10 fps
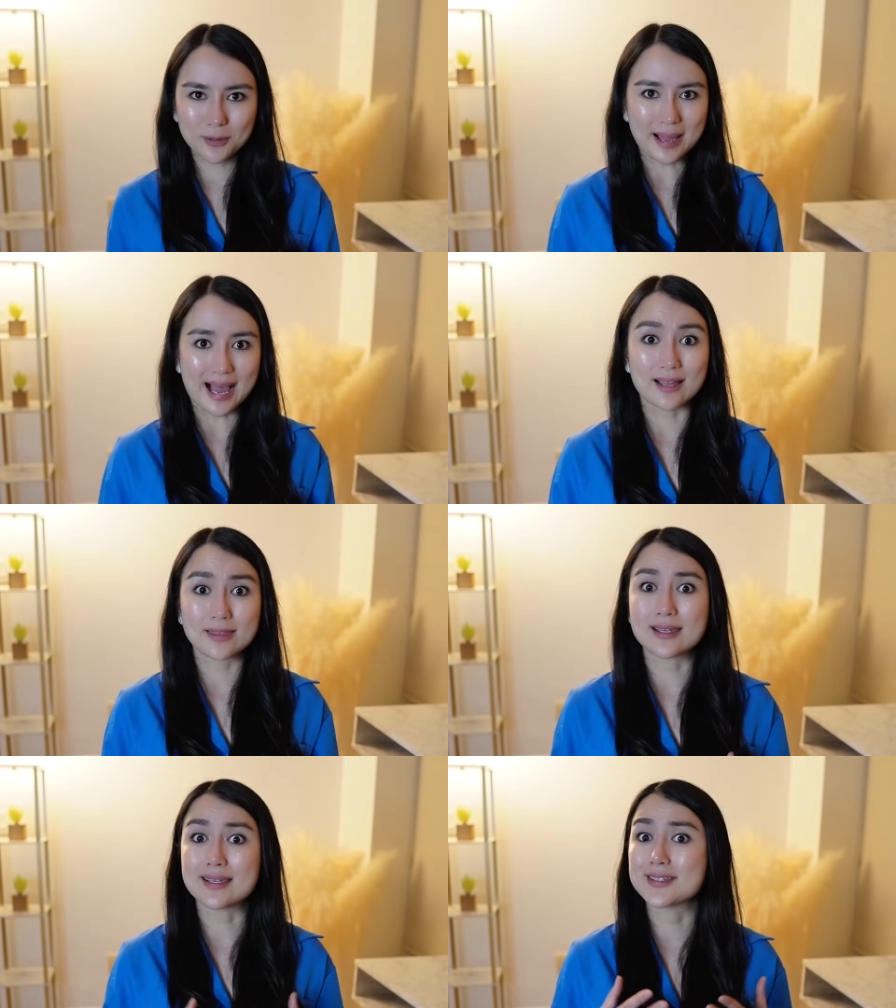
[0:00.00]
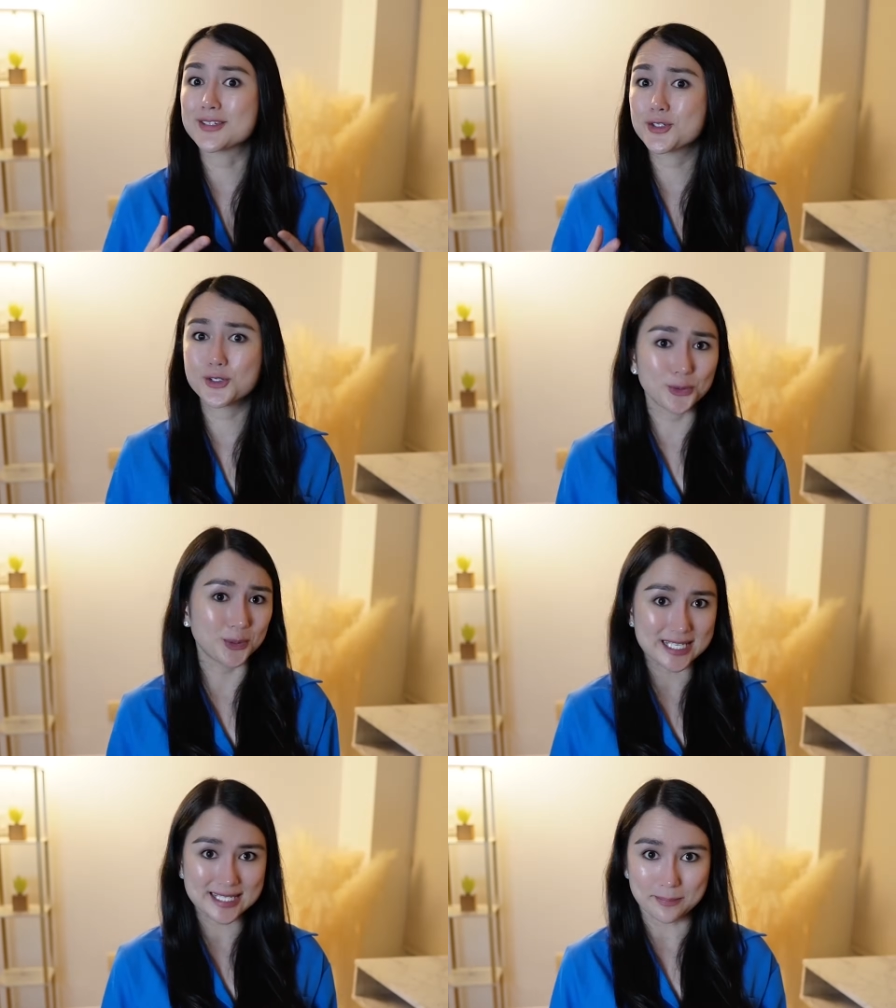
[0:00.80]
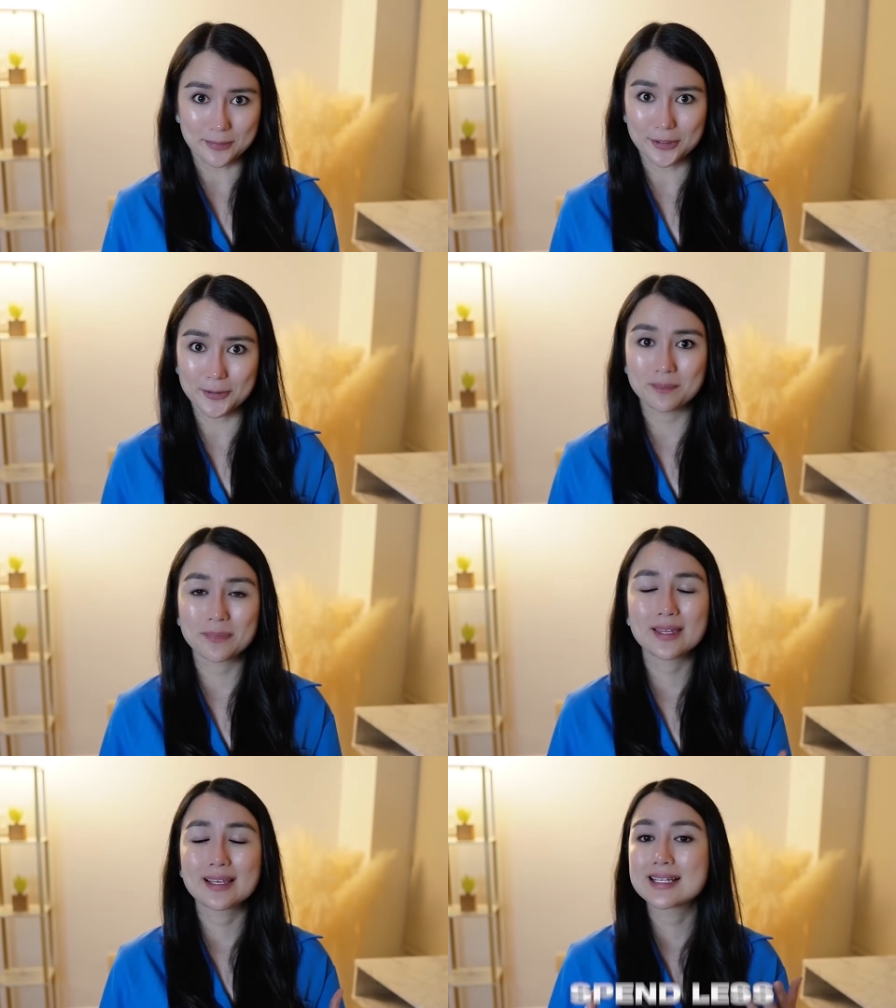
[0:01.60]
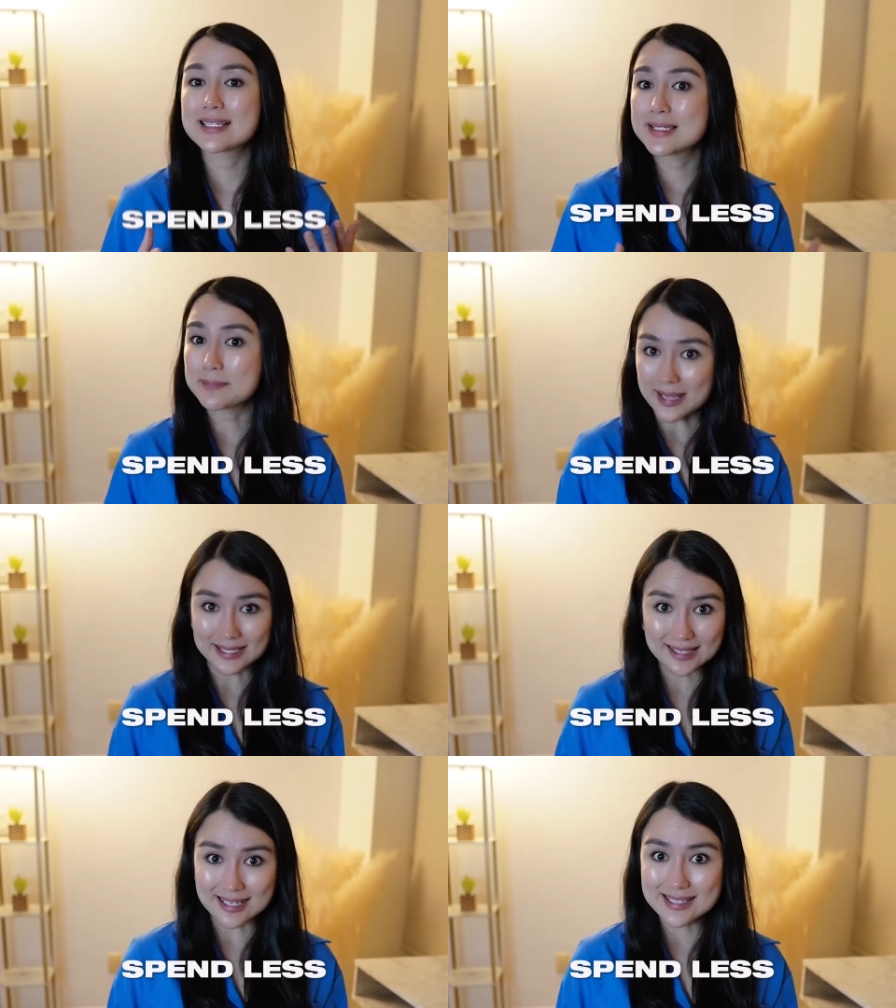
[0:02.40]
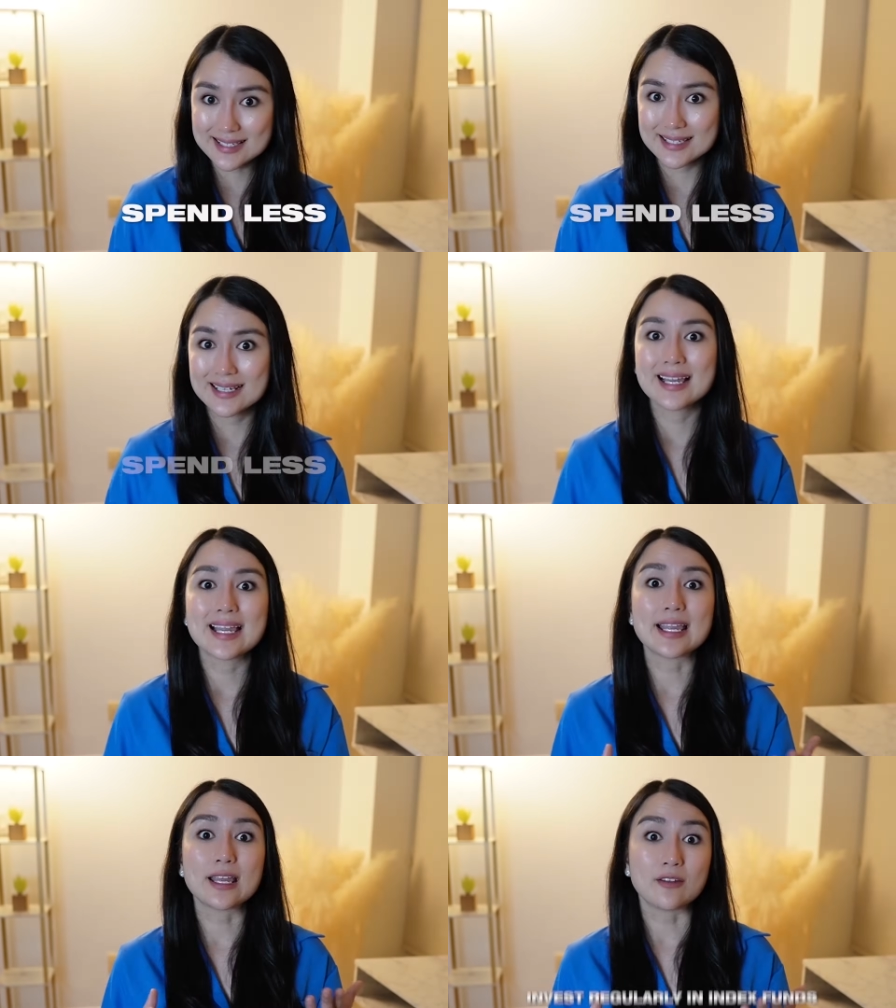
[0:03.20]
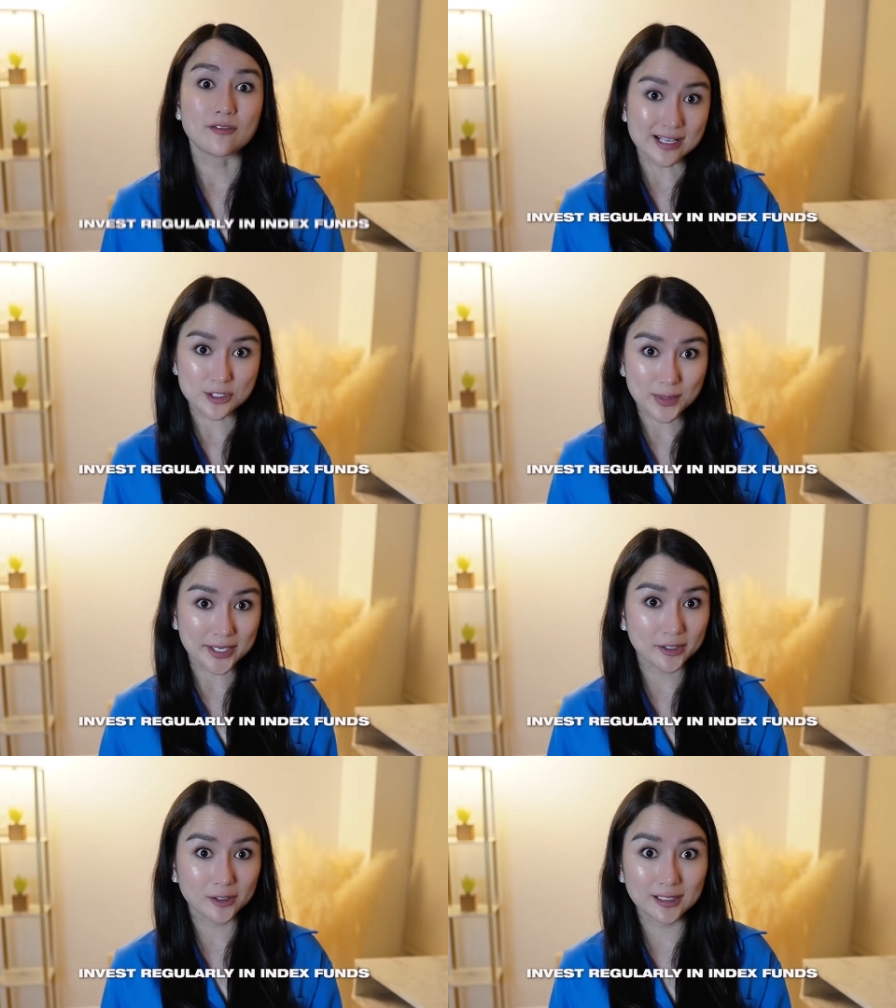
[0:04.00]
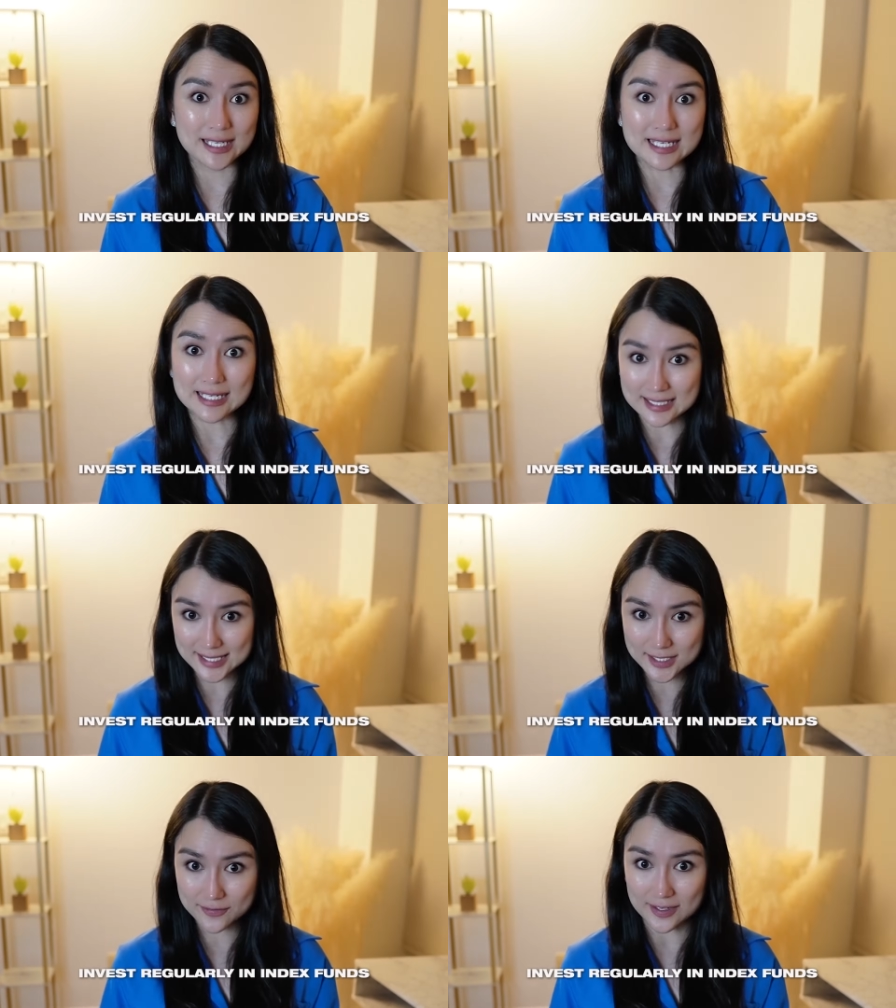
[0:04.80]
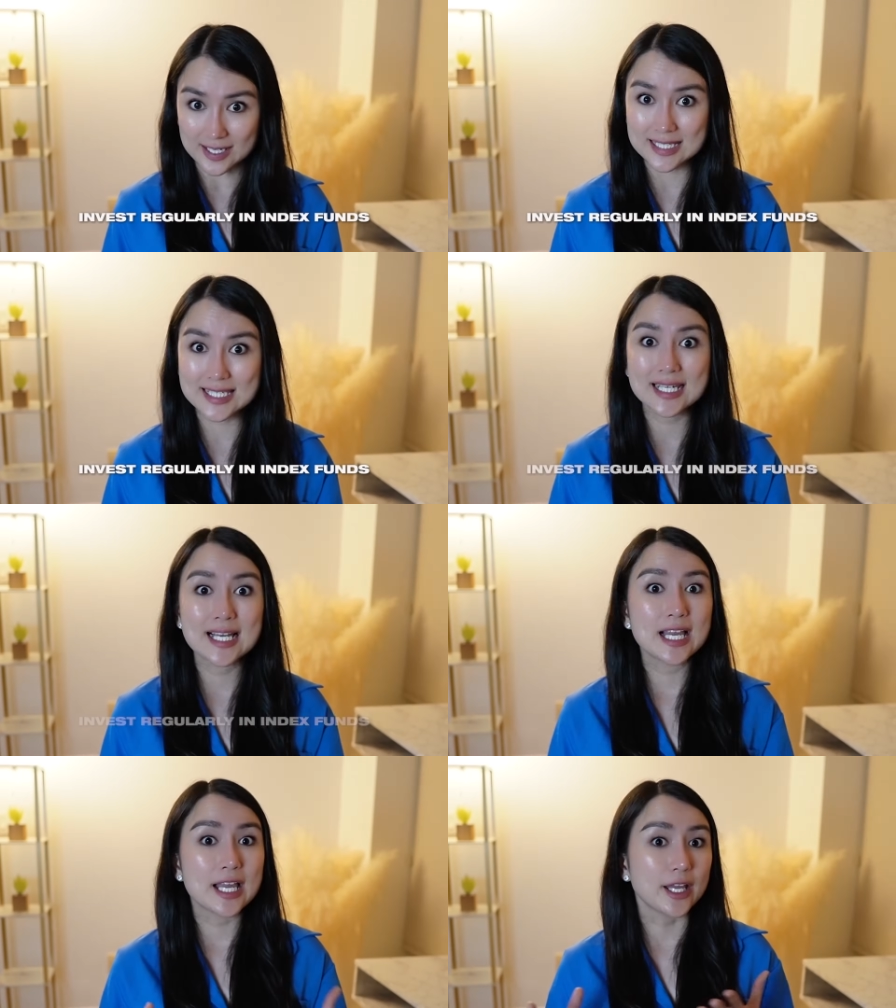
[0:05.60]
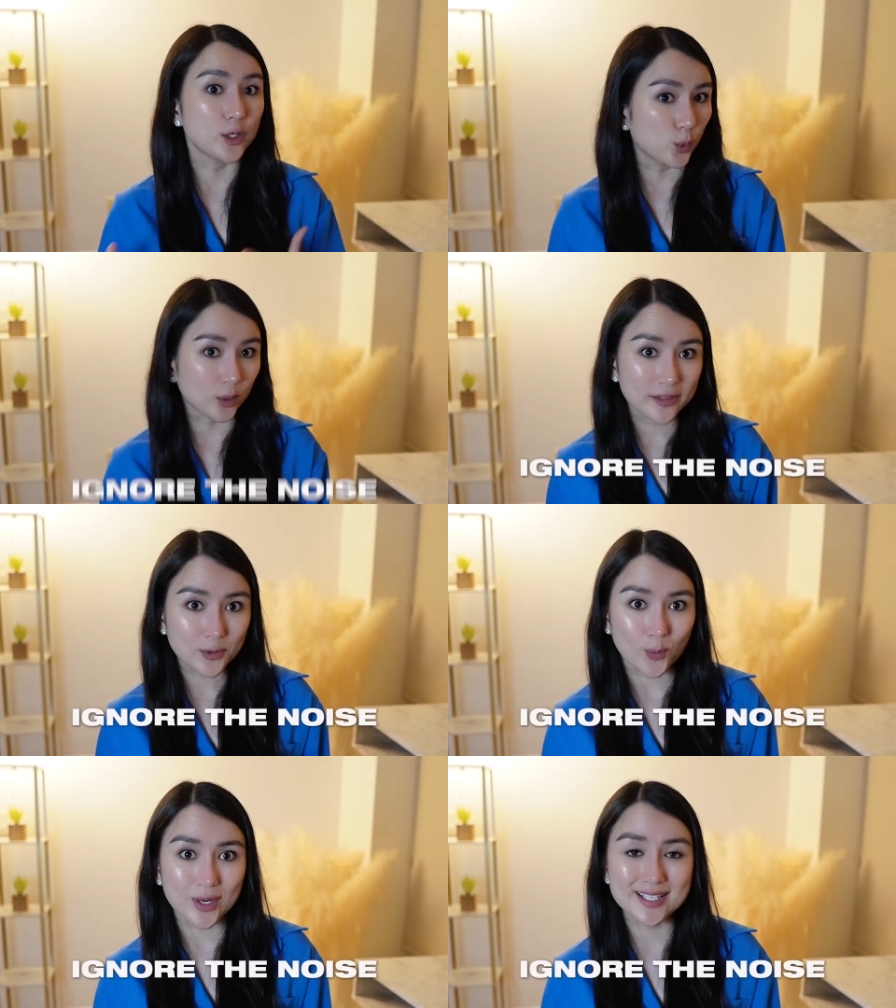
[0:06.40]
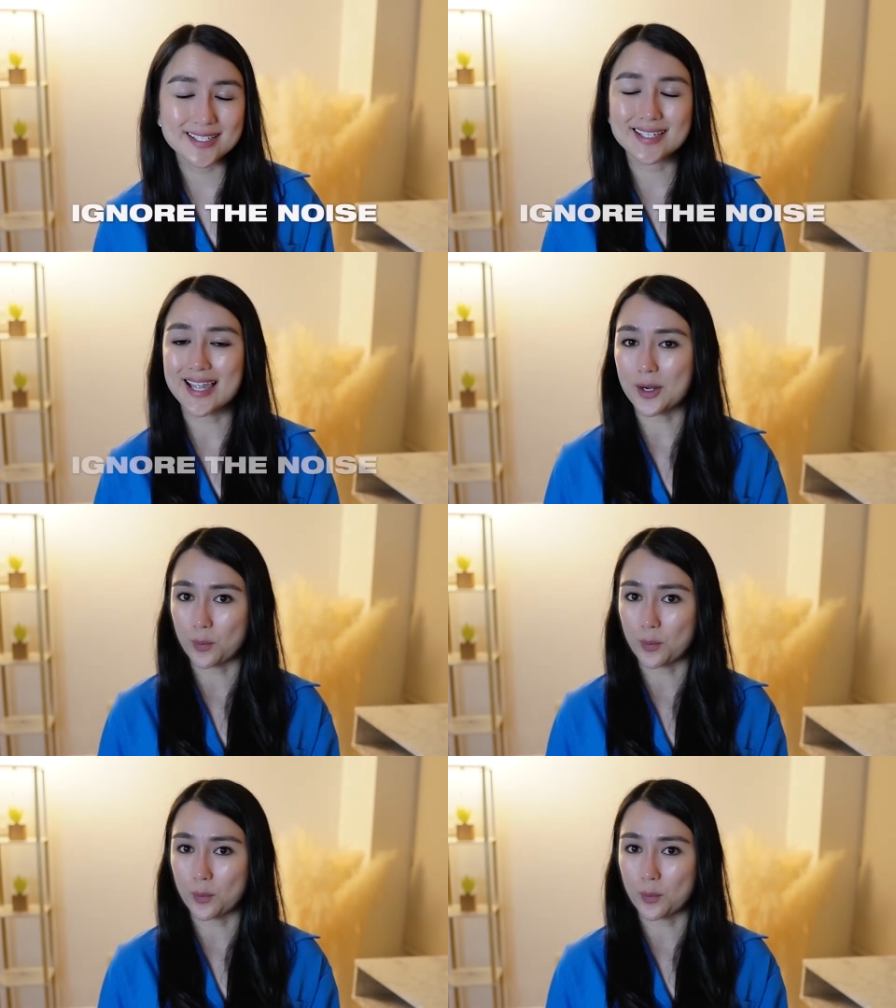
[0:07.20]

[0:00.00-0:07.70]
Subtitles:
path is truly simple. Spend less, invest regularly in index funds, ignore the noise, and